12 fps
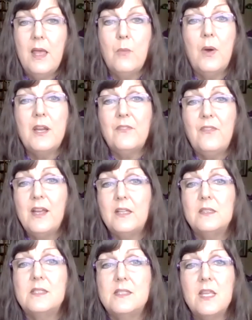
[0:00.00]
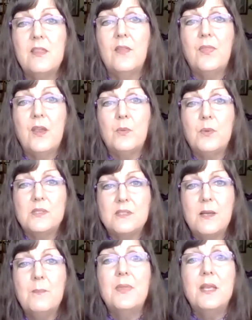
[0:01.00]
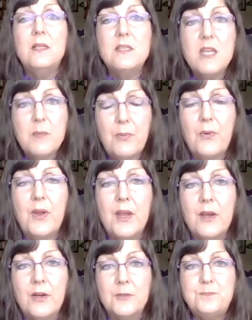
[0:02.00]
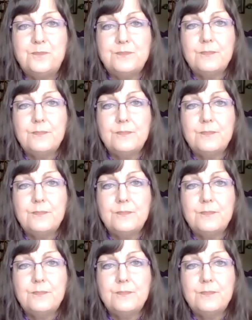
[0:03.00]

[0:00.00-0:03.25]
What if I could see that there was something deeper here